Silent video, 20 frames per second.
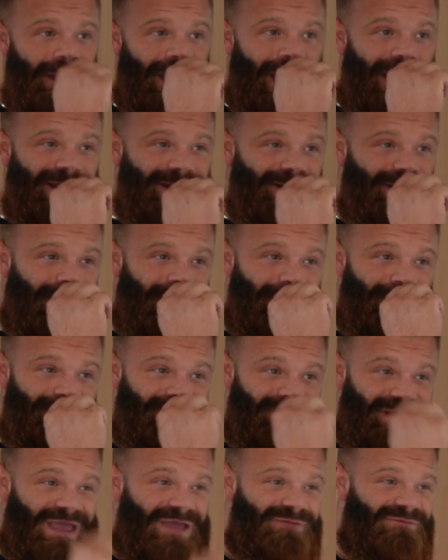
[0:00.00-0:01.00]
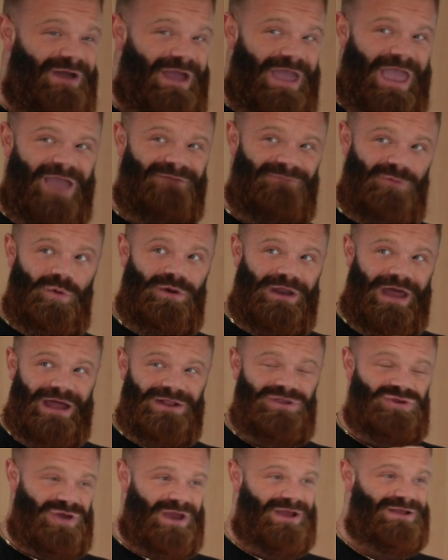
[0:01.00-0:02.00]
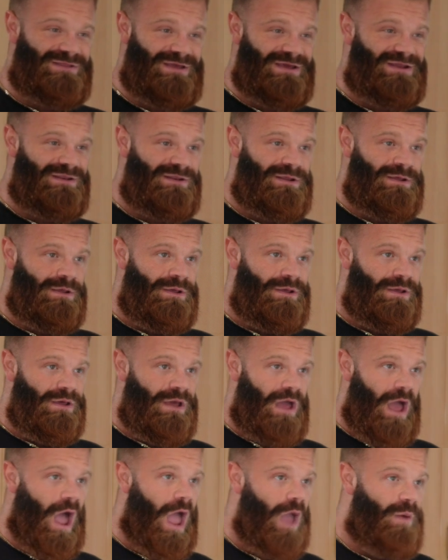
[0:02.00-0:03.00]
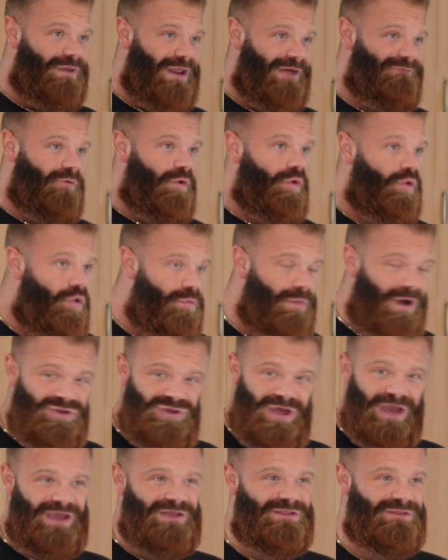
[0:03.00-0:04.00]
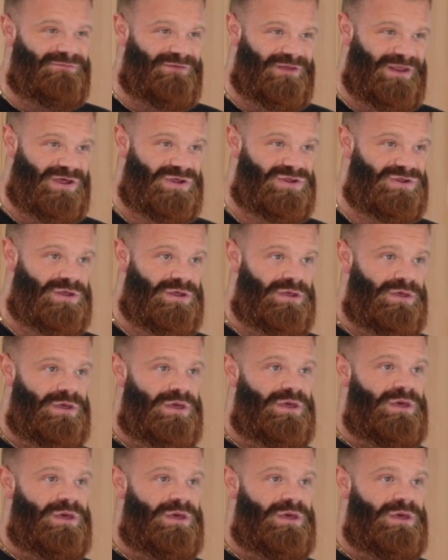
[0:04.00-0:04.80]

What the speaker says: And it's like, if everyone had checked in, I would have all my check-ins finished.